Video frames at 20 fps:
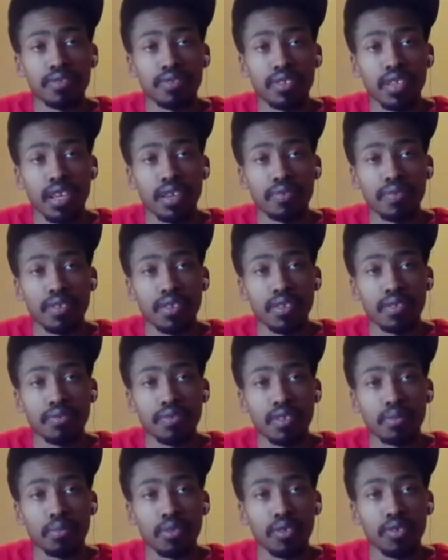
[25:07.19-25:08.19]
Stafford lift
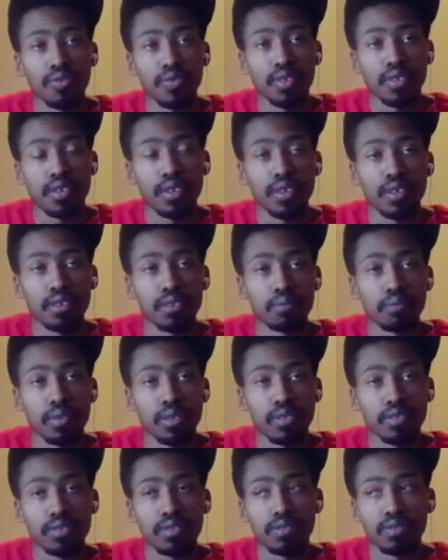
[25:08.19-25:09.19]
them over
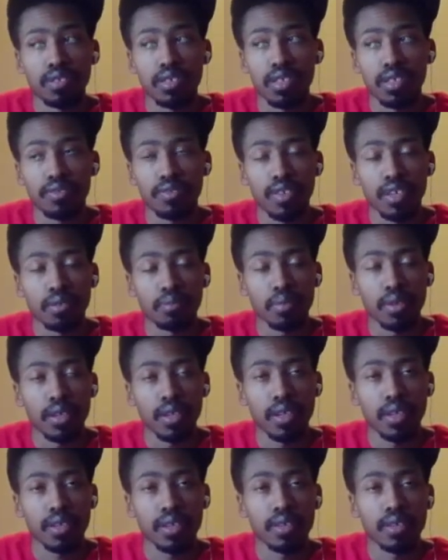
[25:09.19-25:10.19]
Minnesota and Green
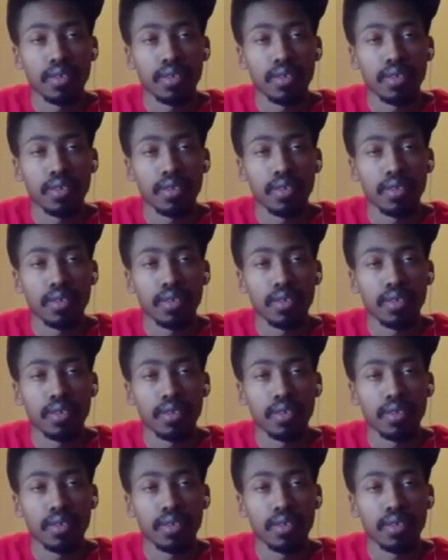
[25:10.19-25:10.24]
Bay?